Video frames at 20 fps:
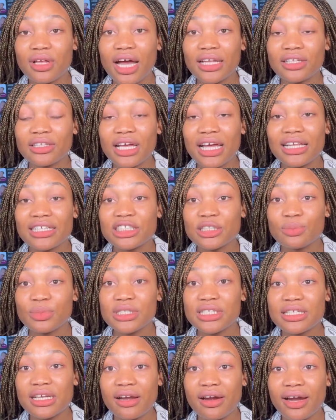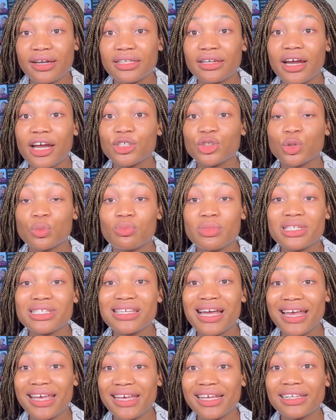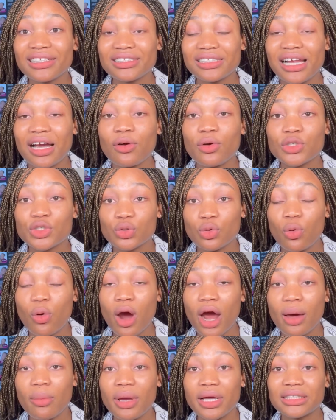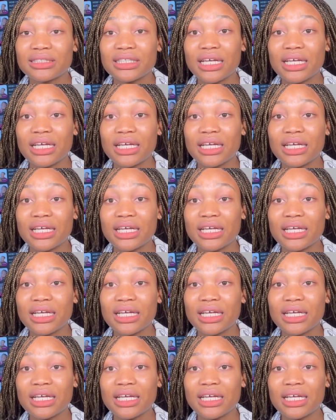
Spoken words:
Another eligibility criteria is to meet their English language requirements.